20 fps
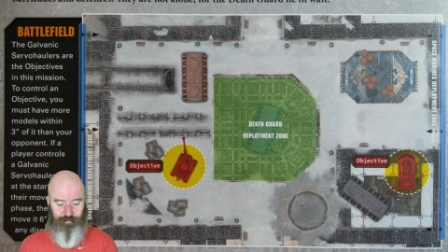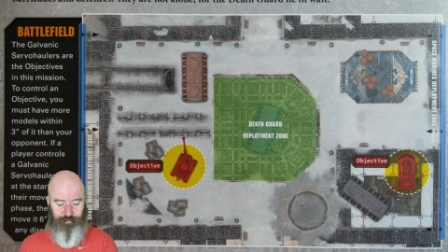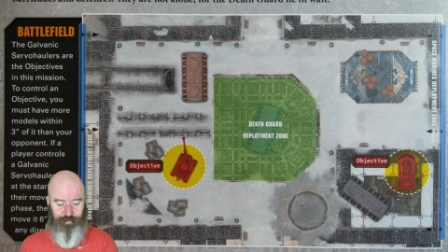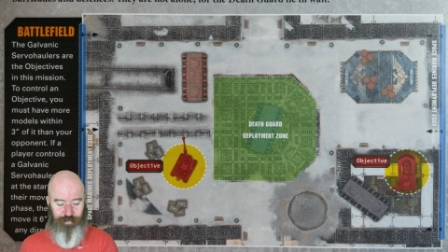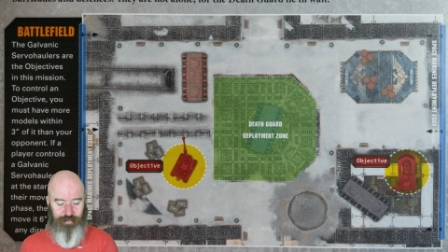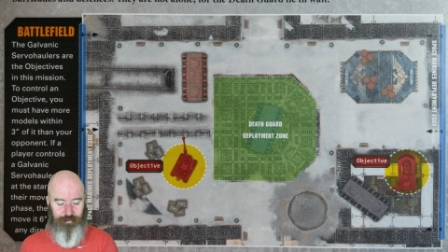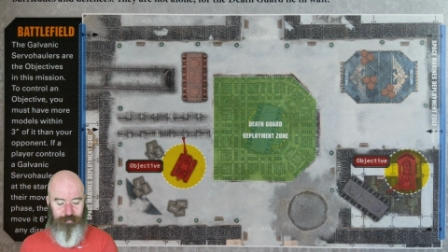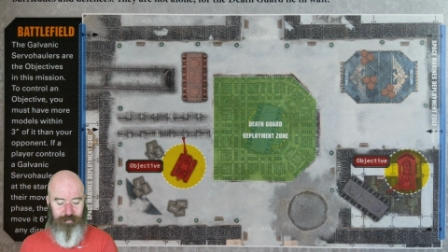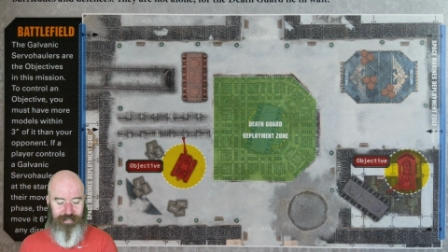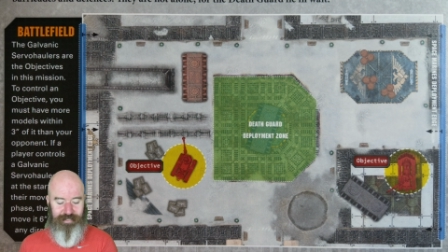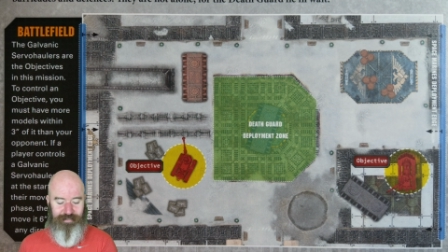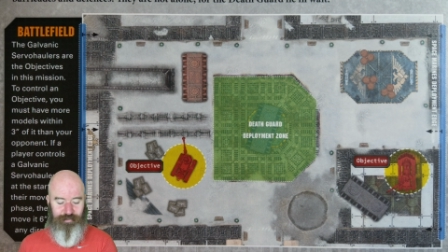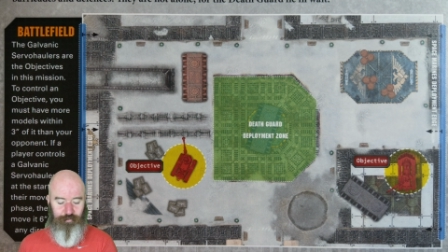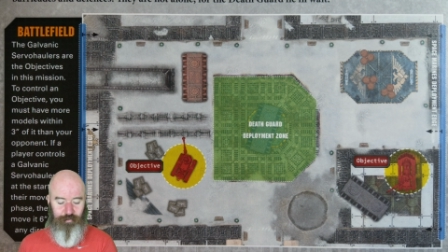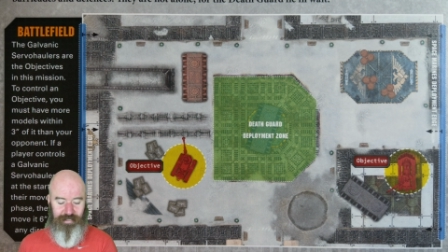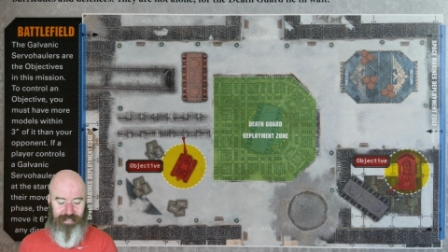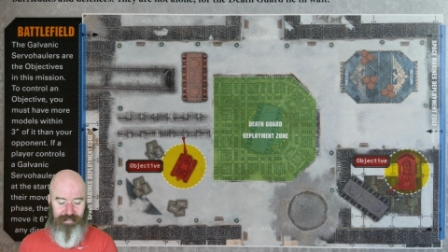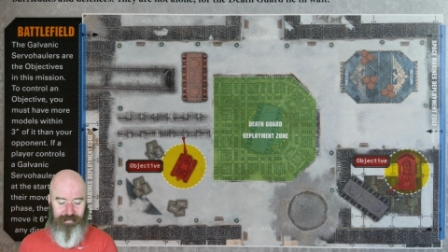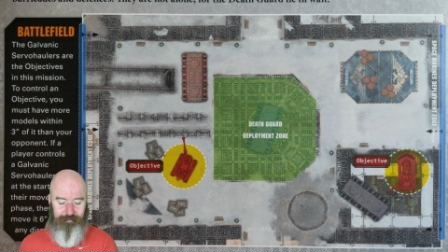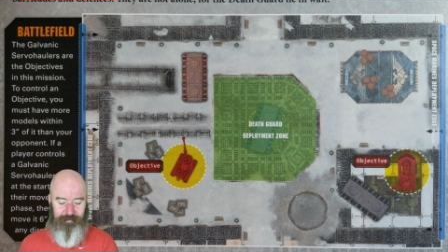The first player
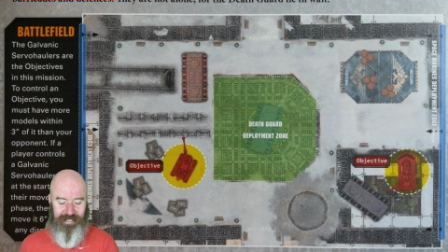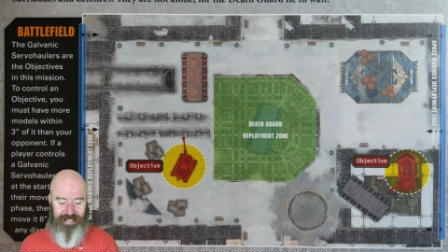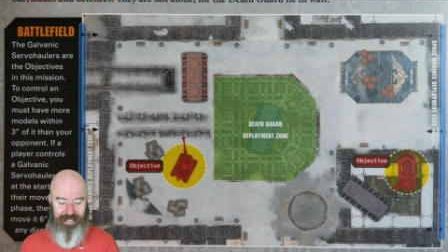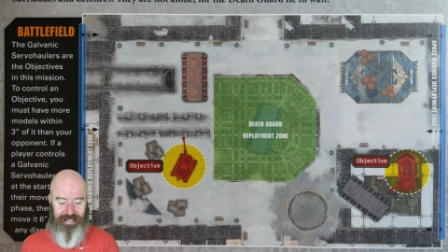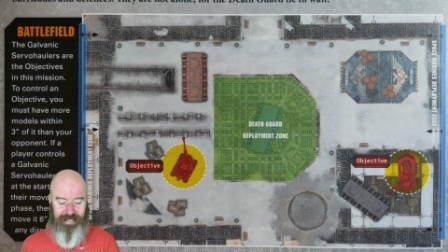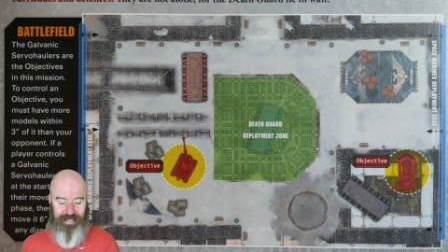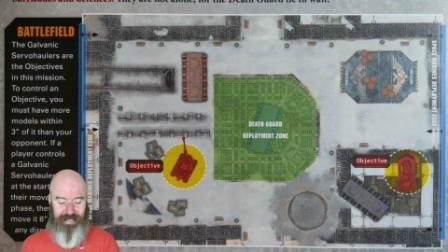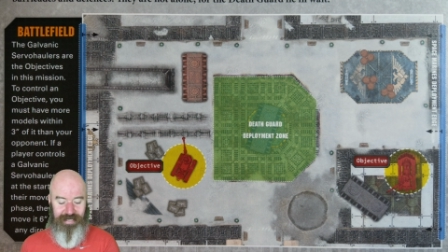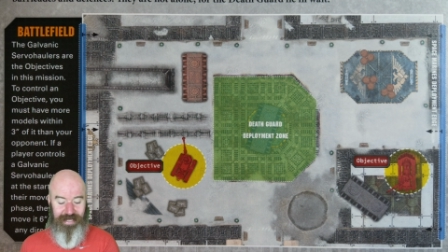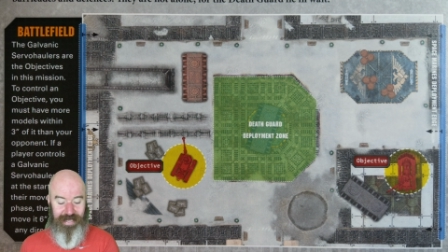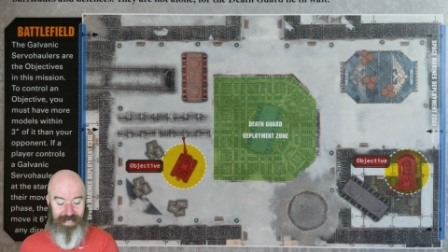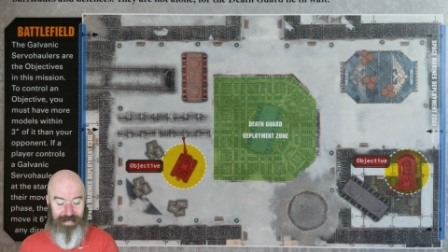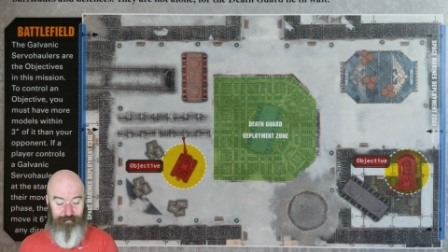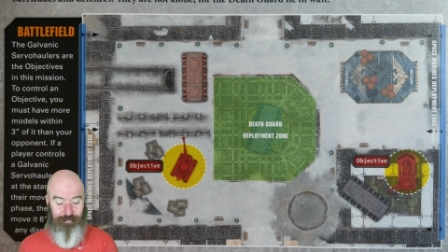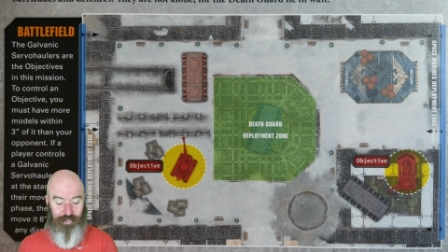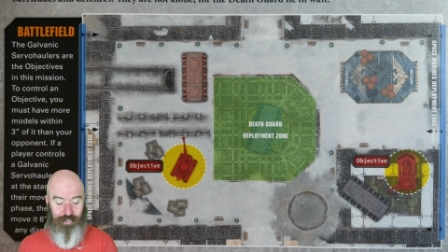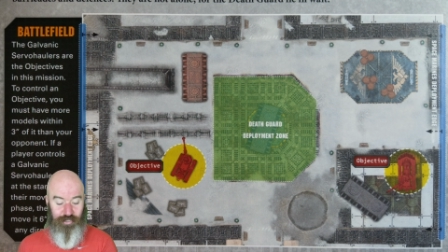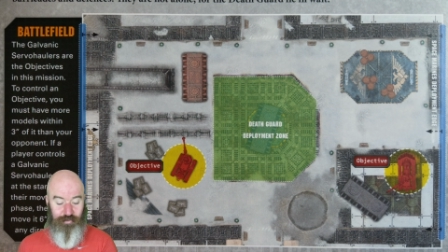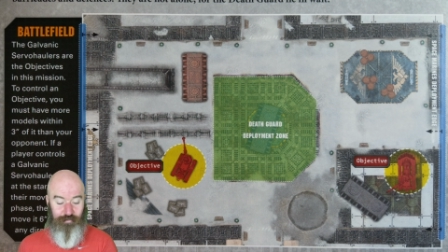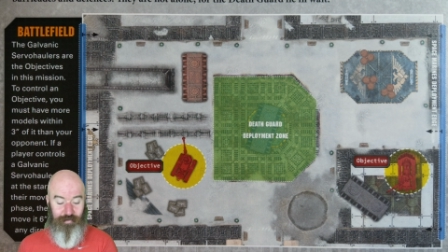to eliminate an
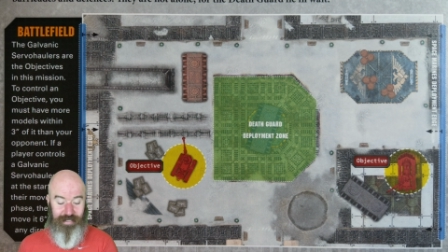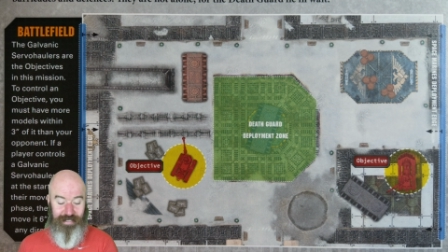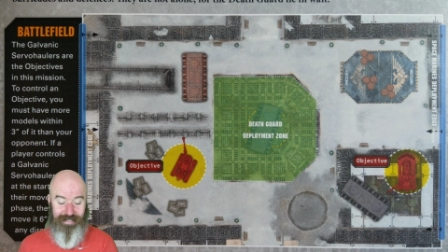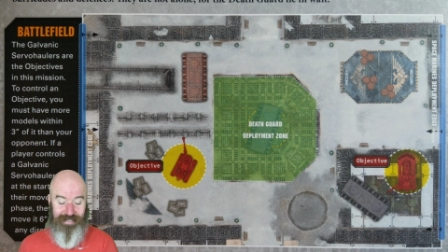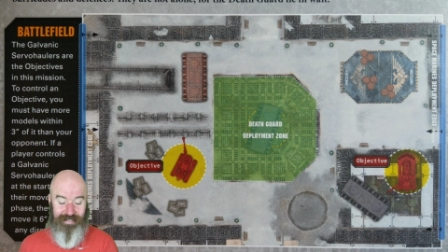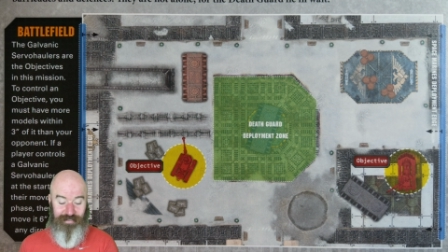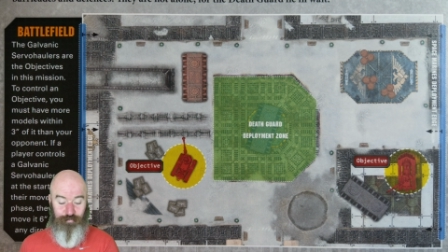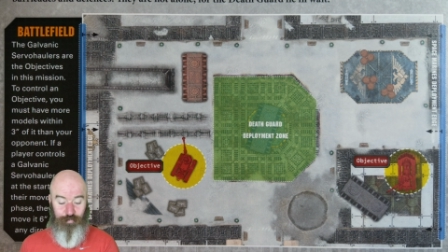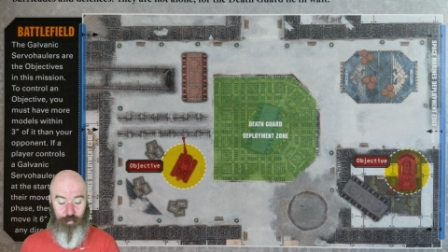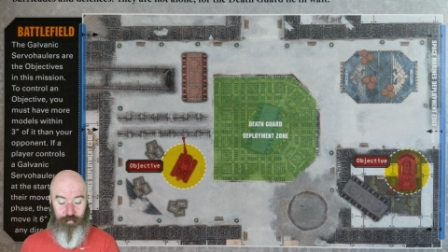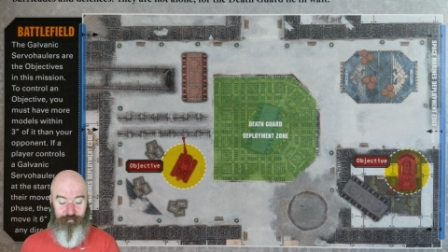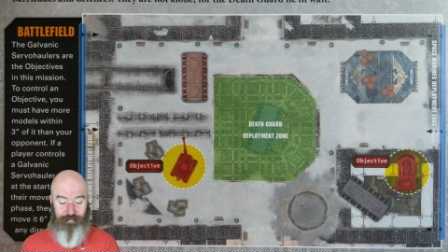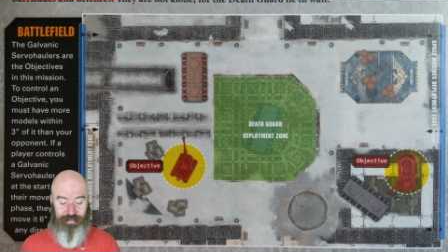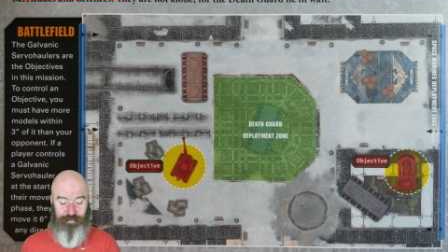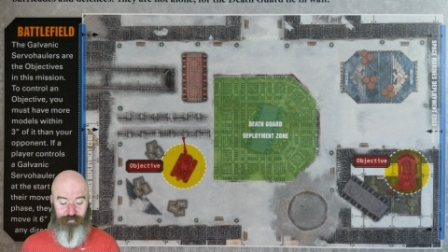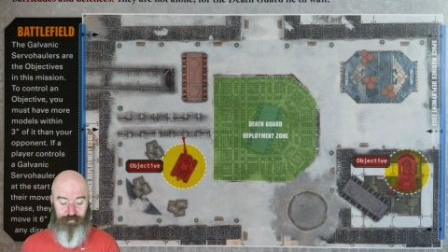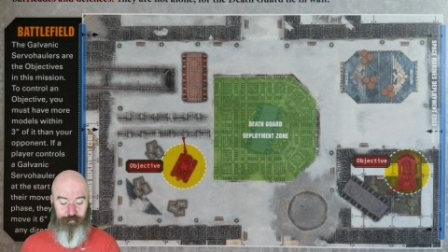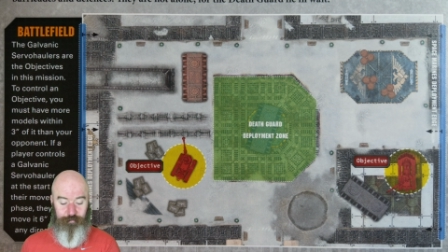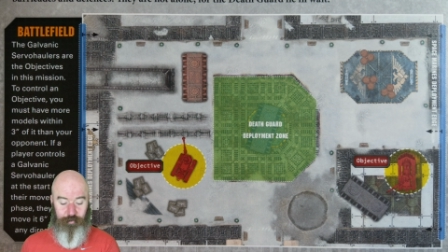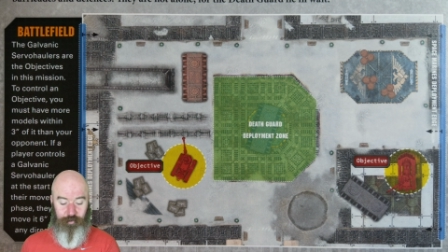enemy unit gains 1
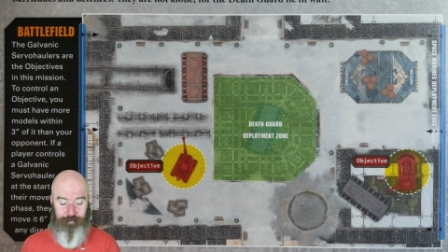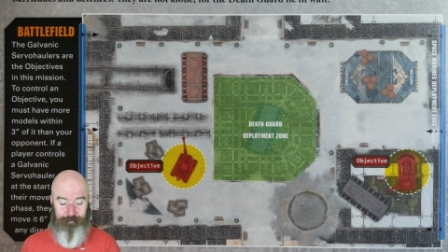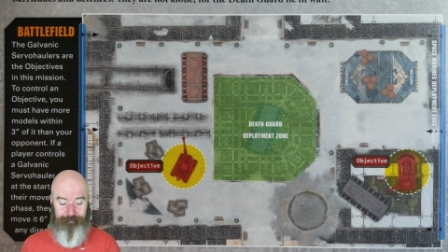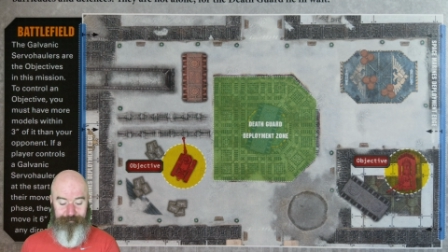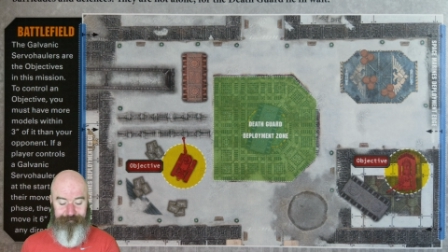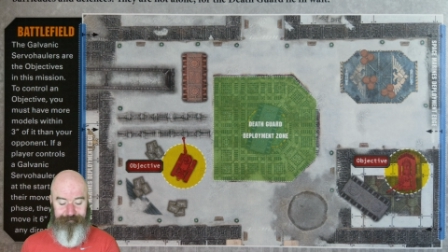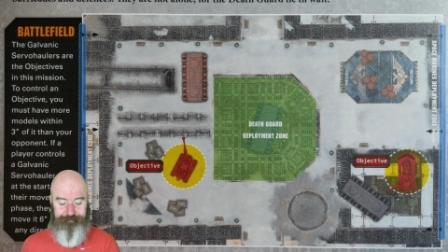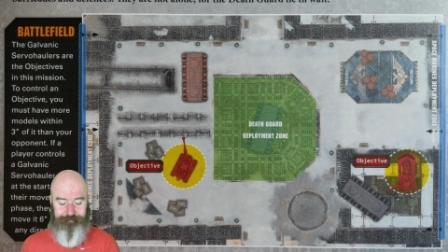victory point.